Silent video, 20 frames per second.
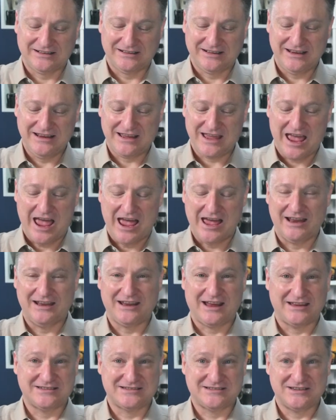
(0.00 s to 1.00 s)
link, and
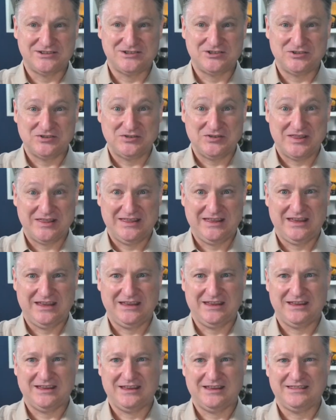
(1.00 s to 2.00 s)
I send you
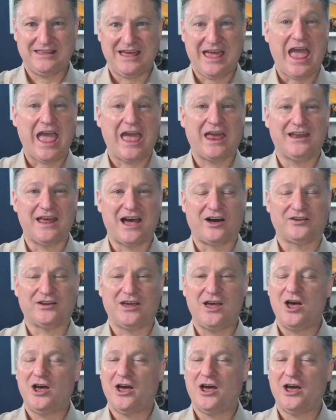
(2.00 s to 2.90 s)
the handout,